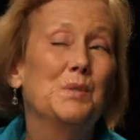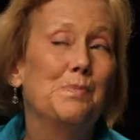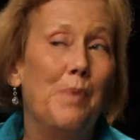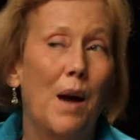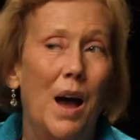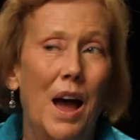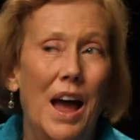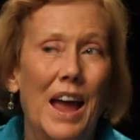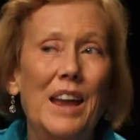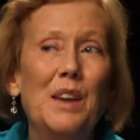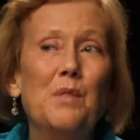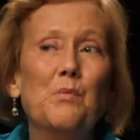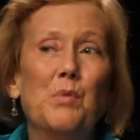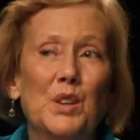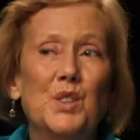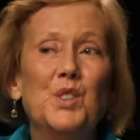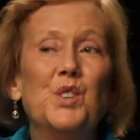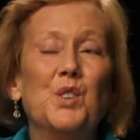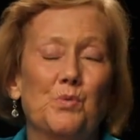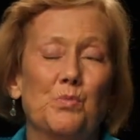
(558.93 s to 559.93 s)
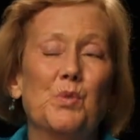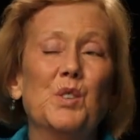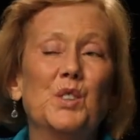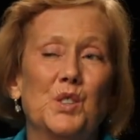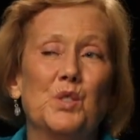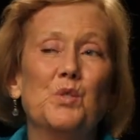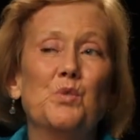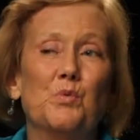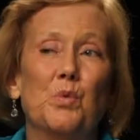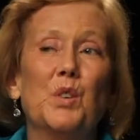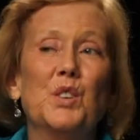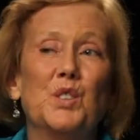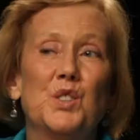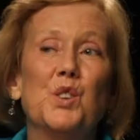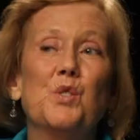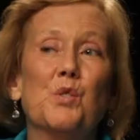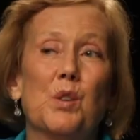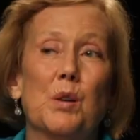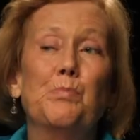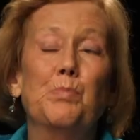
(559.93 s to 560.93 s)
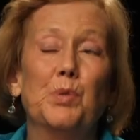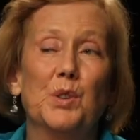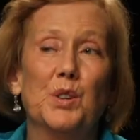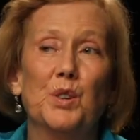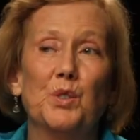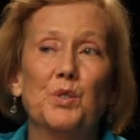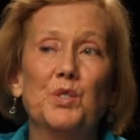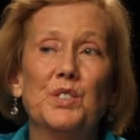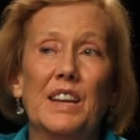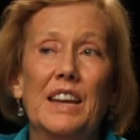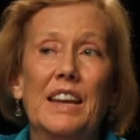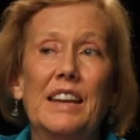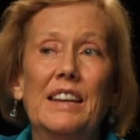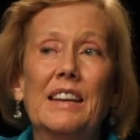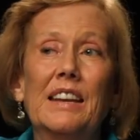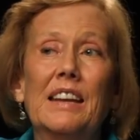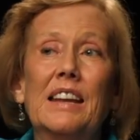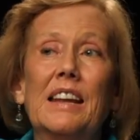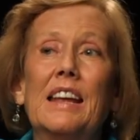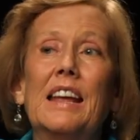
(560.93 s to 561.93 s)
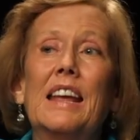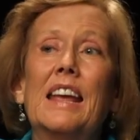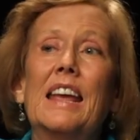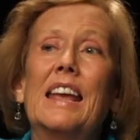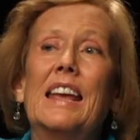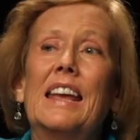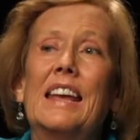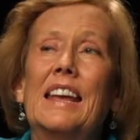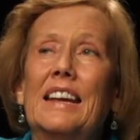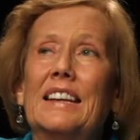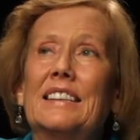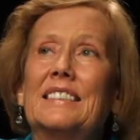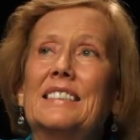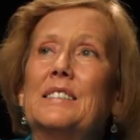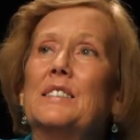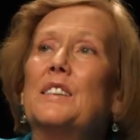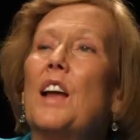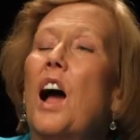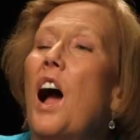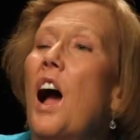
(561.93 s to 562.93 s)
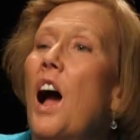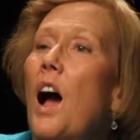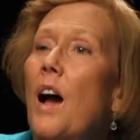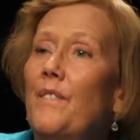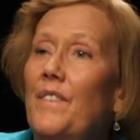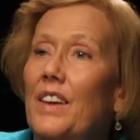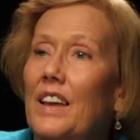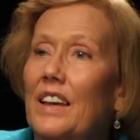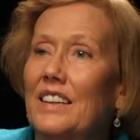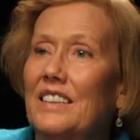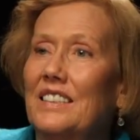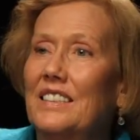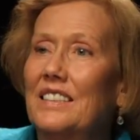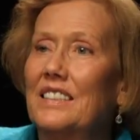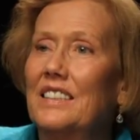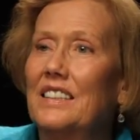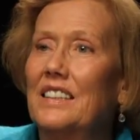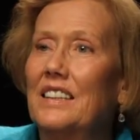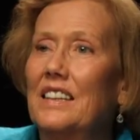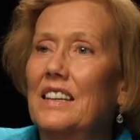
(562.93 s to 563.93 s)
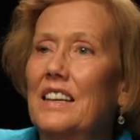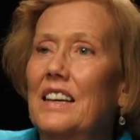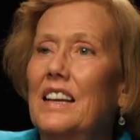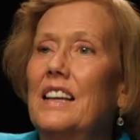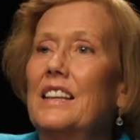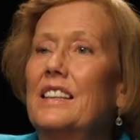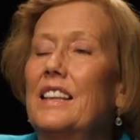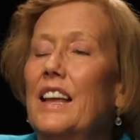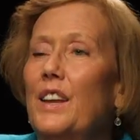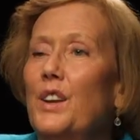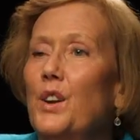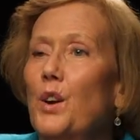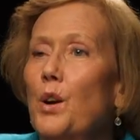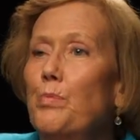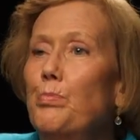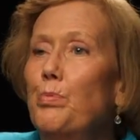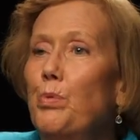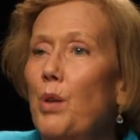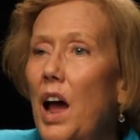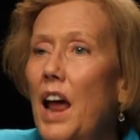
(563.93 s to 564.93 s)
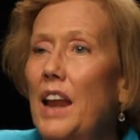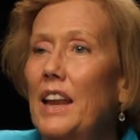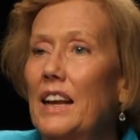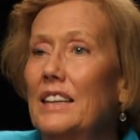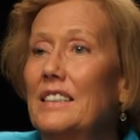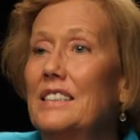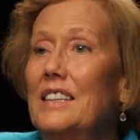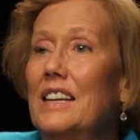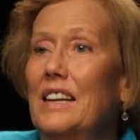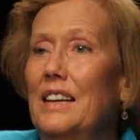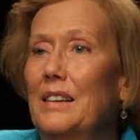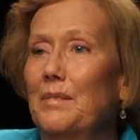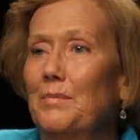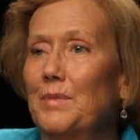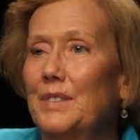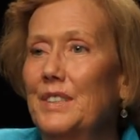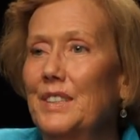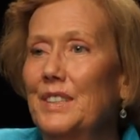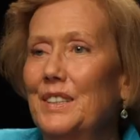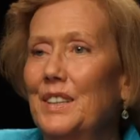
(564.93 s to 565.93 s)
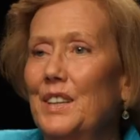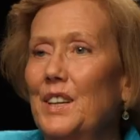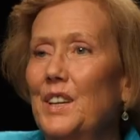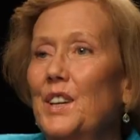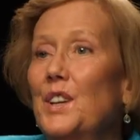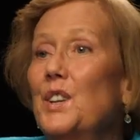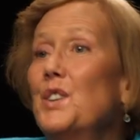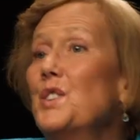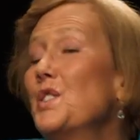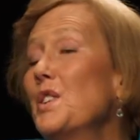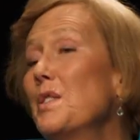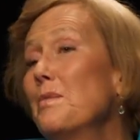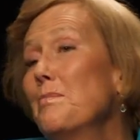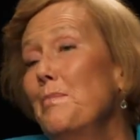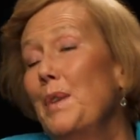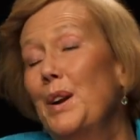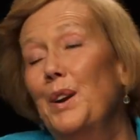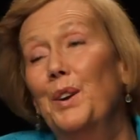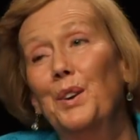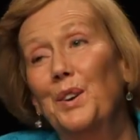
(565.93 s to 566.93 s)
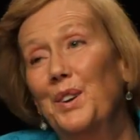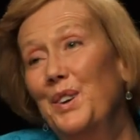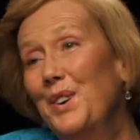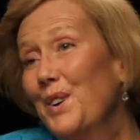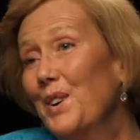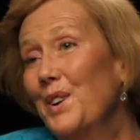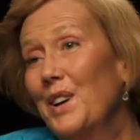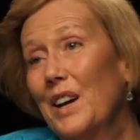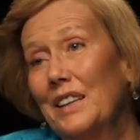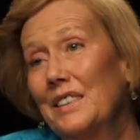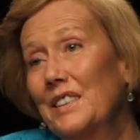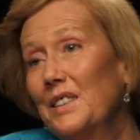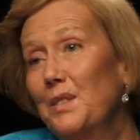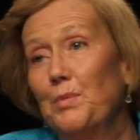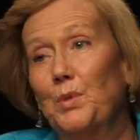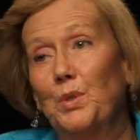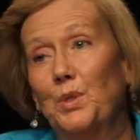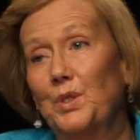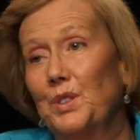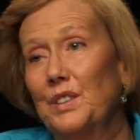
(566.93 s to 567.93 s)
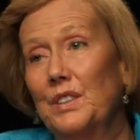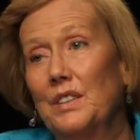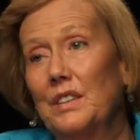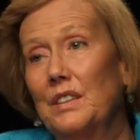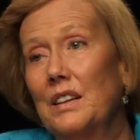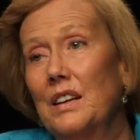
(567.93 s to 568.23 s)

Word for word: buying what you, what, what you are producing, it's obvious that your product teams should mirror your customers.